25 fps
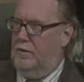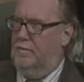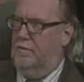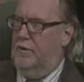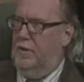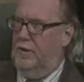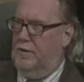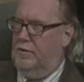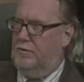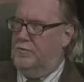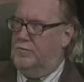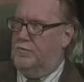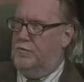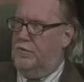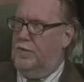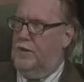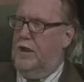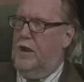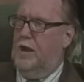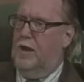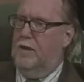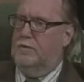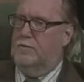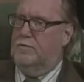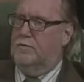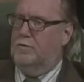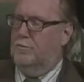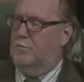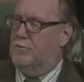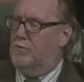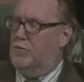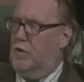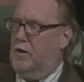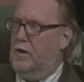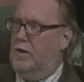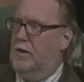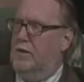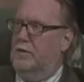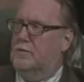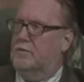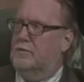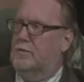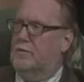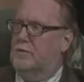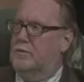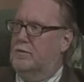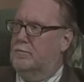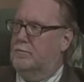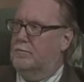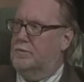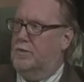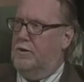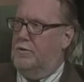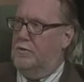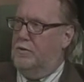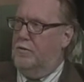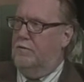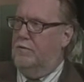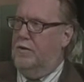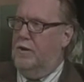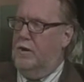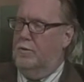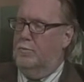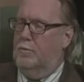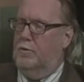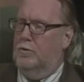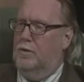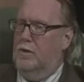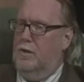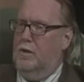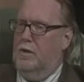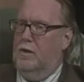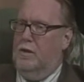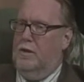industry and some training systems that are available.